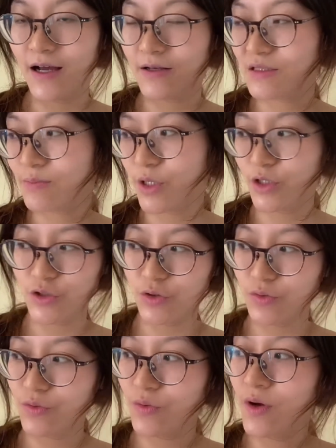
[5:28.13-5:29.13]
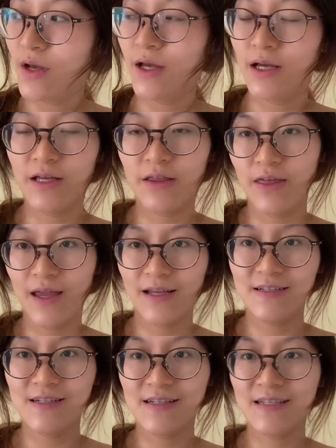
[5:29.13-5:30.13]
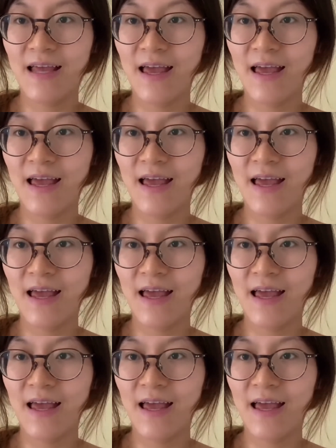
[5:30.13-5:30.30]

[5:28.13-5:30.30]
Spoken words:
spiritual things.